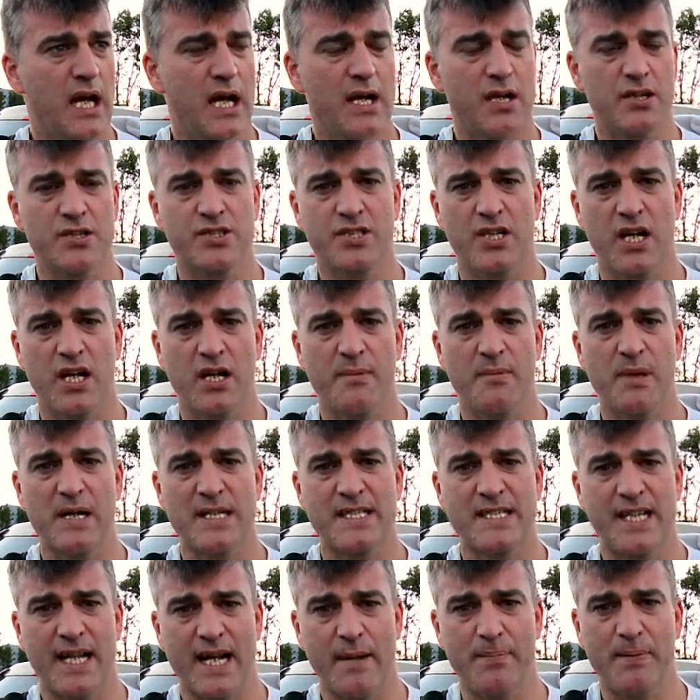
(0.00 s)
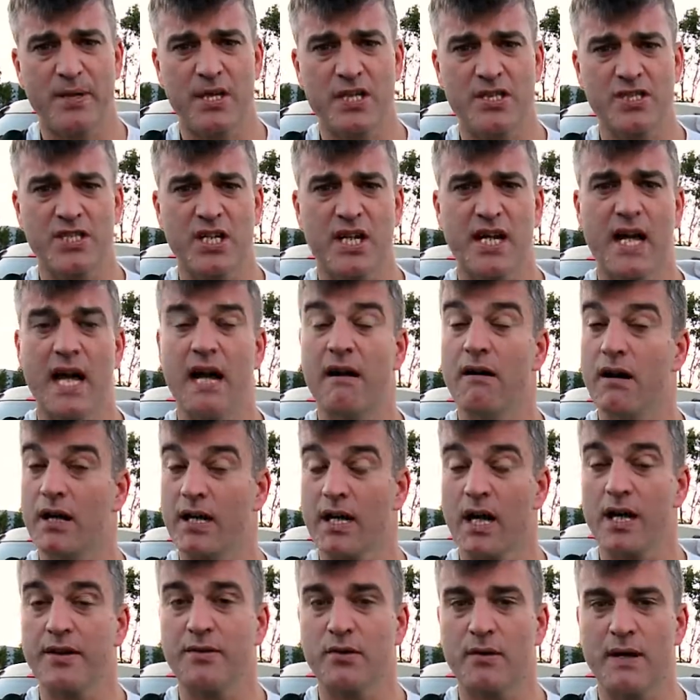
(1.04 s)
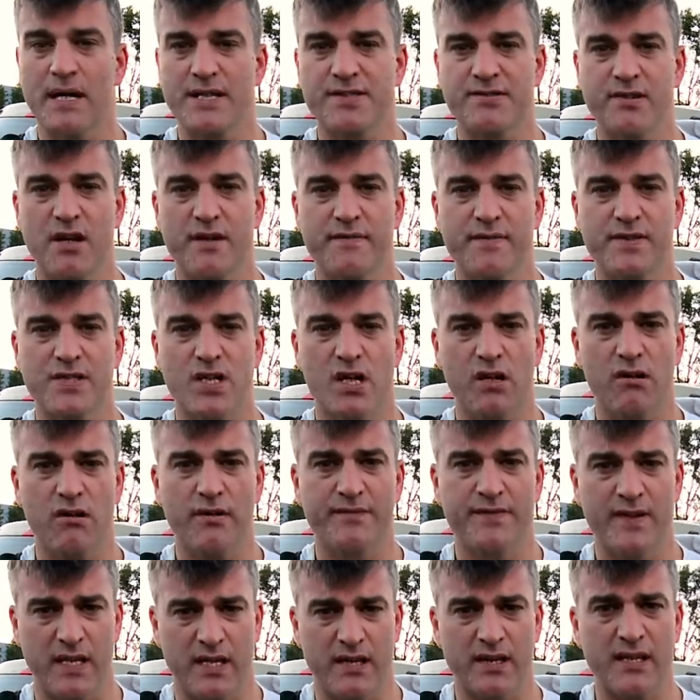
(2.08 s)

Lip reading: I'll show you my setup, and I'll show you how I go through astrophotography.